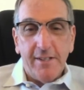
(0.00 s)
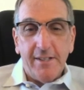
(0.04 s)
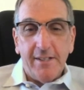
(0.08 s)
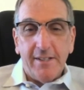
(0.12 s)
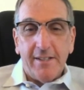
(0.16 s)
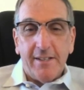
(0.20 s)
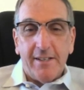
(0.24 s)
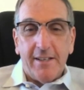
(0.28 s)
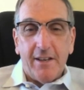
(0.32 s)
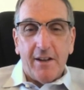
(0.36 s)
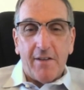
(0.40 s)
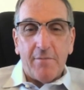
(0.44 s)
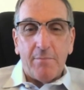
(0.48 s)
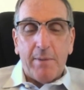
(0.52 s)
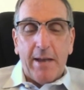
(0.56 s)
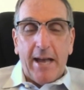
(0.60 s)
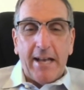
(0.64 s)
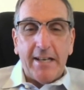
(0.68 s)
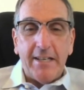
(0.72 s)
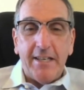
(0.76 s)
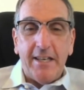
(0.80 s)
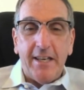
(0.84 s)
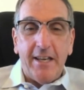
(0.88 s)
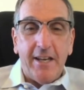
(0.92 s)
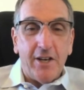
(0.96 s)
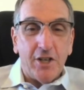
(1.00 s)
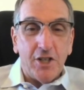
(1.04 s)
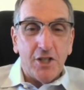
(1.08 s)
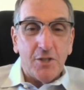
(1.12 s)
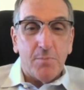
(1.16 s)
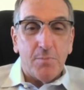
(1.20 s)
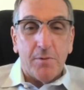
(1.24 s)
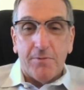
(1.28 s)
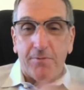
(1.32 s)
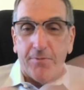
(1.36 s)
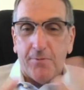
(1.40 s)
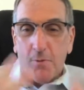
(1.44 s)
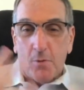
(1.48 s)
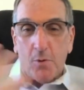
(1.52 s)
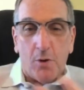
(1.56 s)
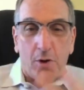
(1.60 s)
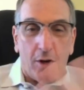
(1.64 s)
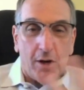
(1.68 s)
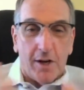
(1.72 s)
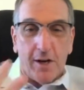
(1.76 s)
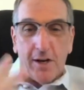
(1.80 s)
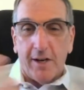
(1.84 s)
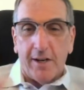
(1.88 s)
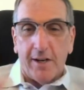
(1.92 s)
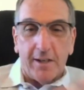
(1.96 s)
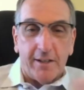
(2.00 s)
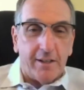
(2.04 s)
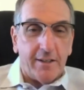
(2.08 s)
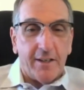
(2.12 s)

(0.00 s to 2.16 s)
You have bad years before